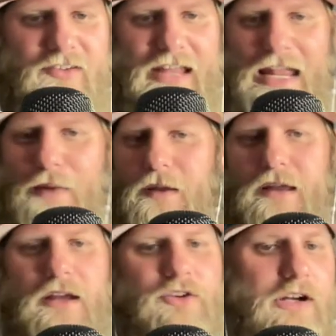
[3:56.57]
see,
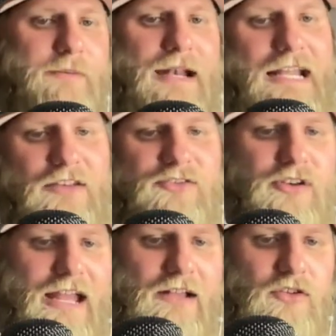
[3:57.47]
talked about it
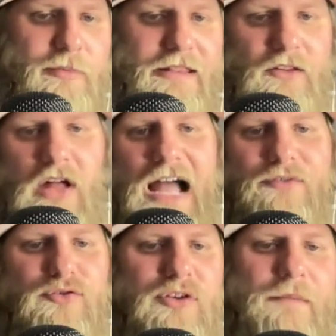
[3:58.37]
yesterday a little bit in the
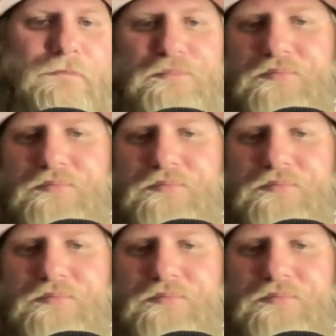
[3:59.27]
live stream,